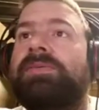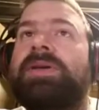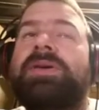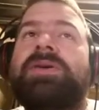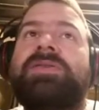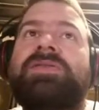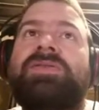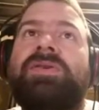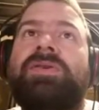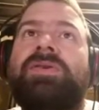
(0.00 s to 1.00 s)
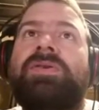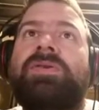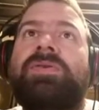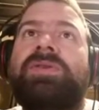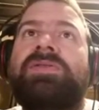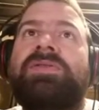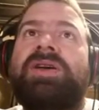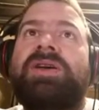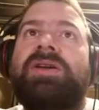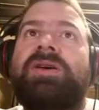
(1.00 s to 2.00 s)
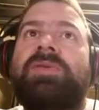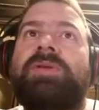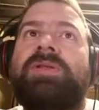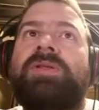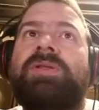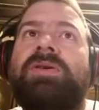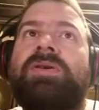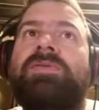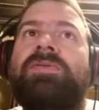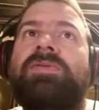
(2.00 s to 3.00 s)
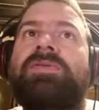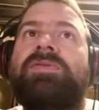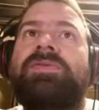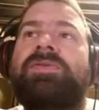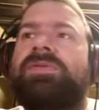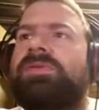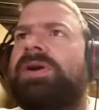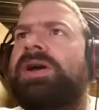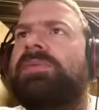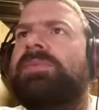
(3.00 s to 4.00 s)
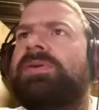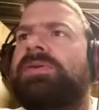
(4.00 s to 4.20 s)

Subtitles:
Anyway, let's see how we do. Okay, so